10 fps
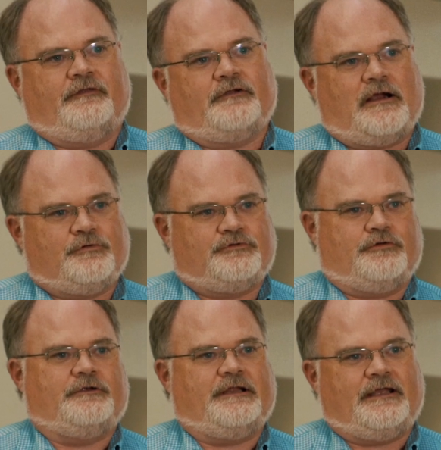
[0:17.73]
is an
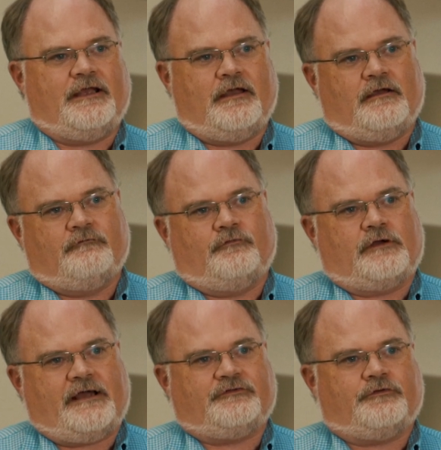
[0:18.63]
opportunity for
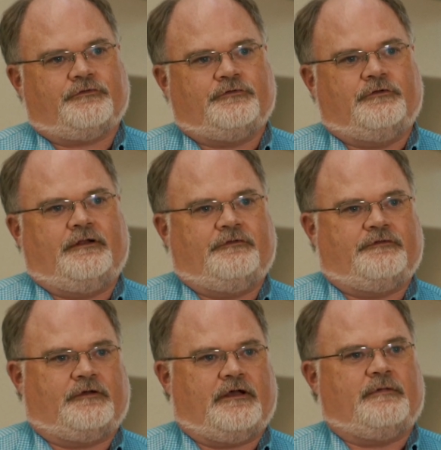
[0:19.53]
high school students
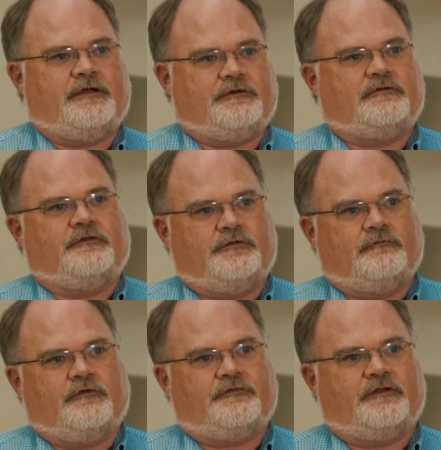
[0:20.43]
to come here to the
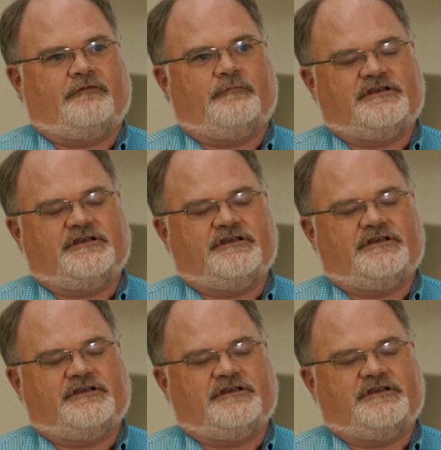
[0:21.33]
University of